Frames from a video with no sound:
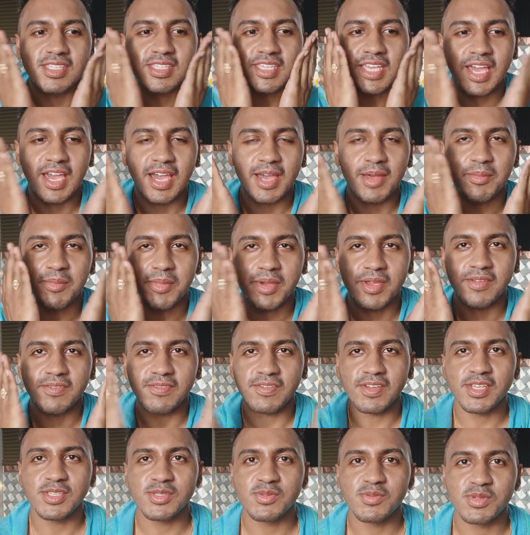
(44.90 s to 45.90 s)
tapped my
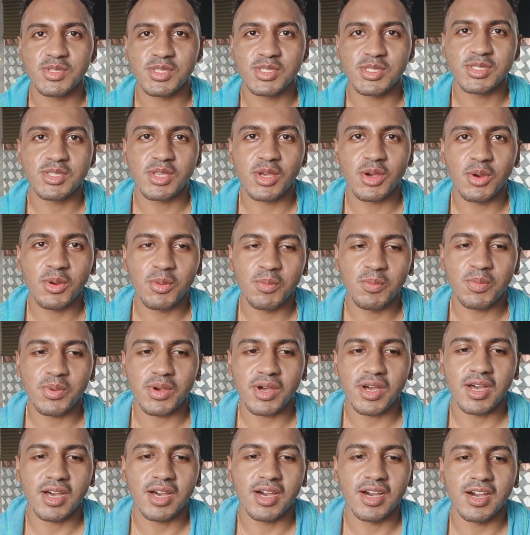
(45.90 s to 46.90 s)
face with soap.
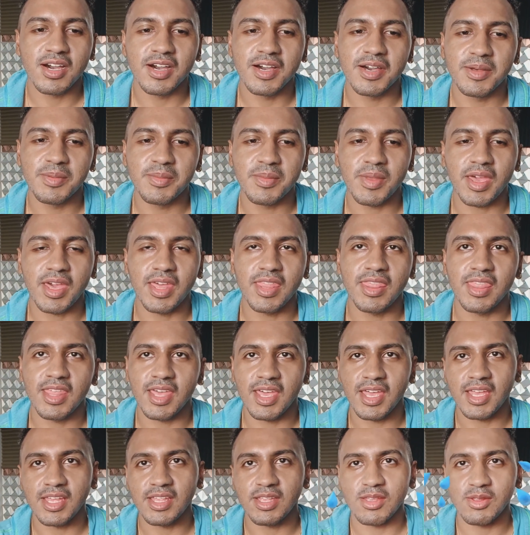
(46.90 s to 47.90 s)
And
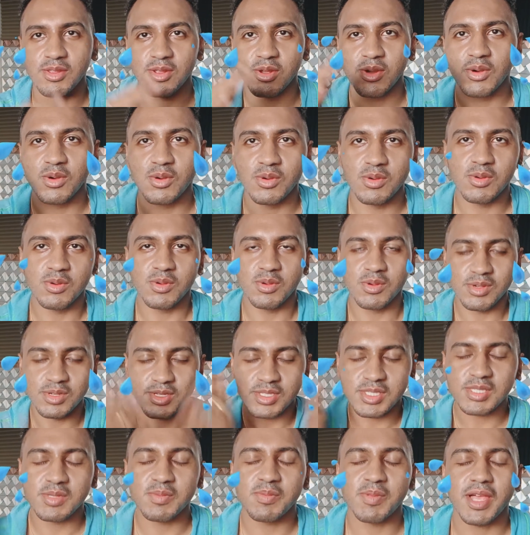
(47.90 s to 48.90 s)
then, you know,
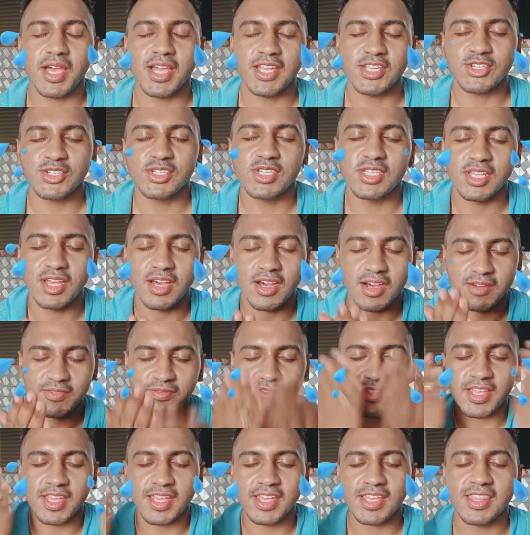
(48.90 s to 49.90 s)
splashed it
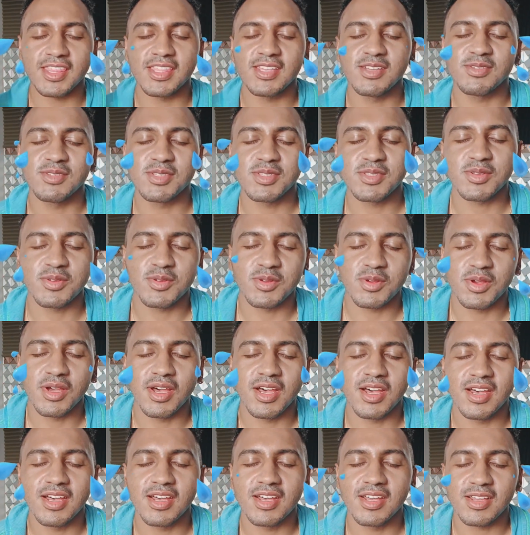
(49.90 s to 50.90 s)
off like those
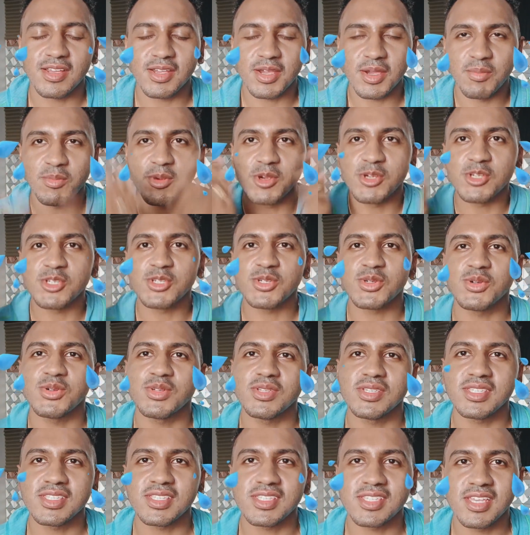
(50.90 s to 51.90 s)

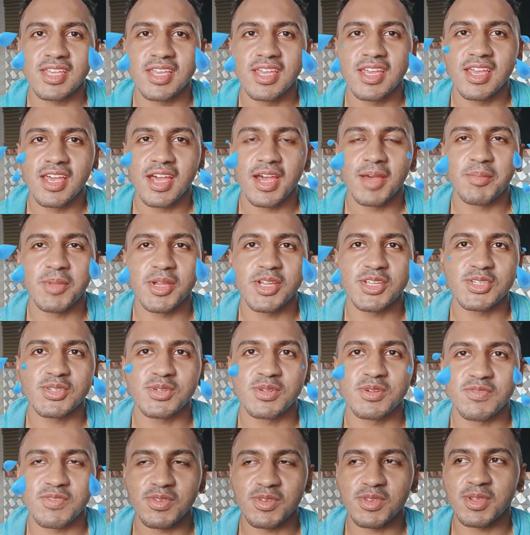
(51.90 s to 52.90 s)
commercials. I'm not
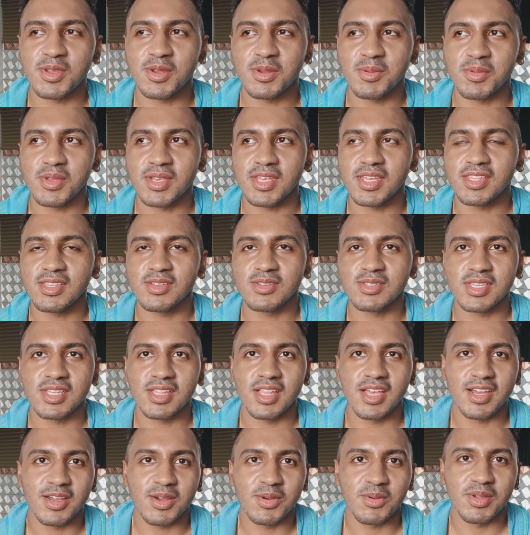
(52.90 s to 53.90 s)
sure if you hear me. There's a
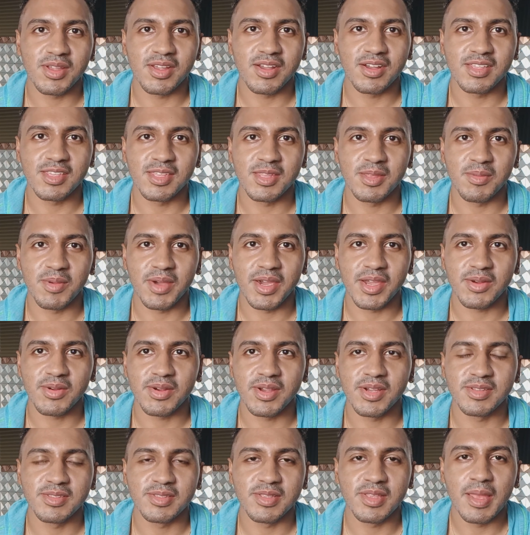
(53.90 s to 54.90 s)
lot going on in the
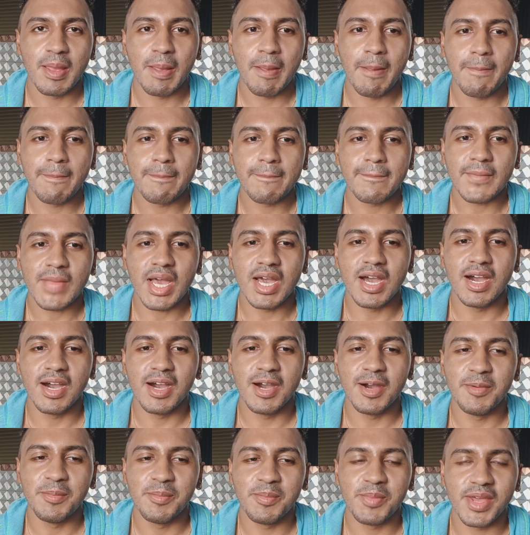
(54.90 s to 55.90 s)
background.
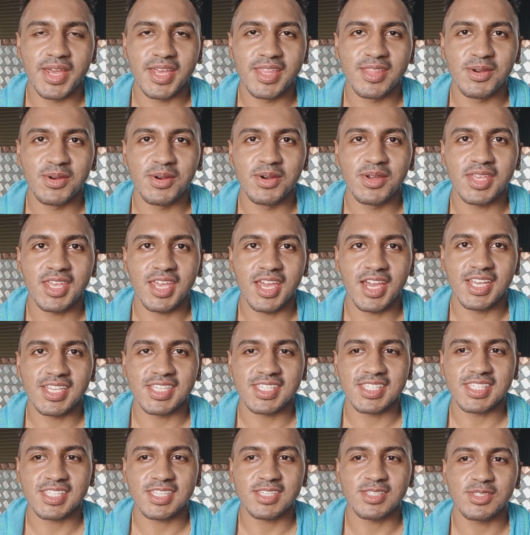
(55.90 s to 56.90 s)
Pero,
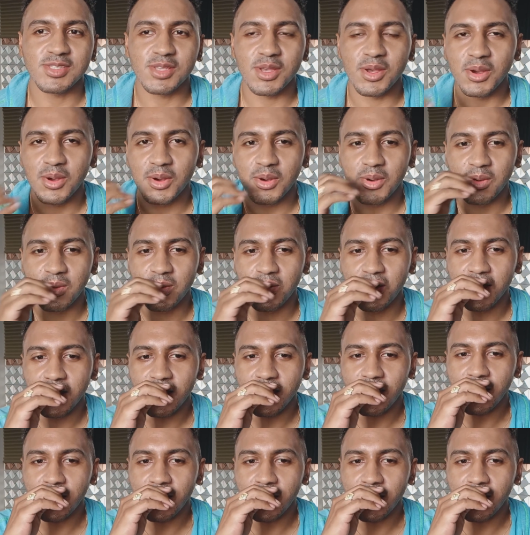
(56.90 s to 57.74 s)
yes. So,